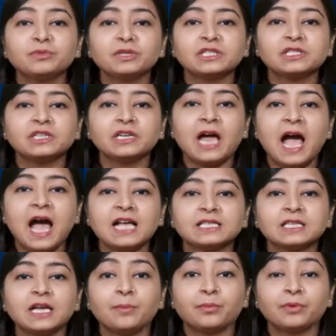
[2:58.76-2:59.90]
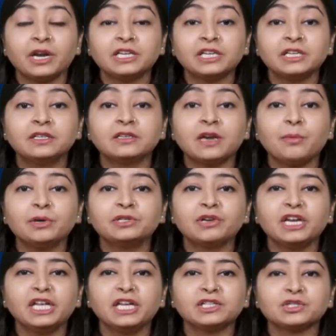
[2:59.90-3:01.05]
Minister has upgraded Rubber
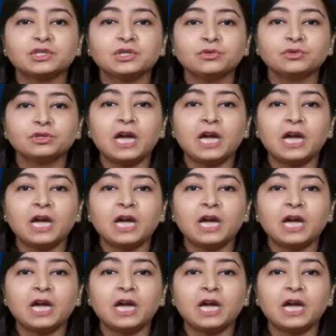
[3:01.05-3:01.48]
Training Institute